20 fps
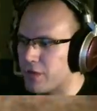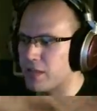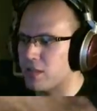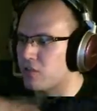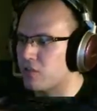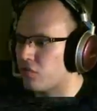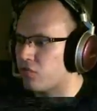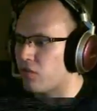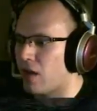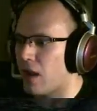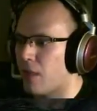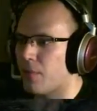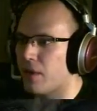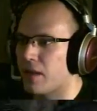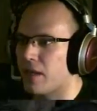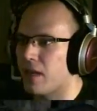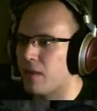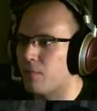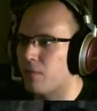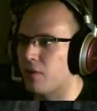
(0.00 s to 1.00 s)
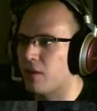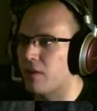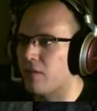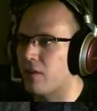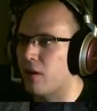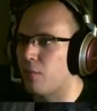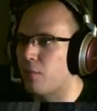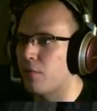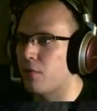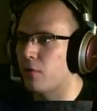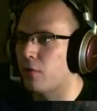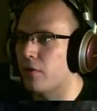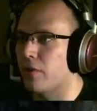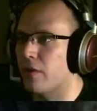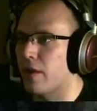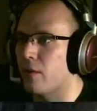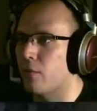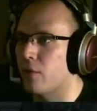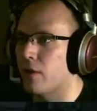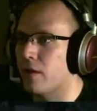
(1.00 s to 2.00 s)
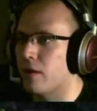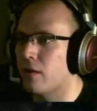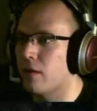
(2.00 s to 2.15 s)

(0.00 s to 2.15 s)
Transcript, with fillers: crap, I can't believe how poorly that went.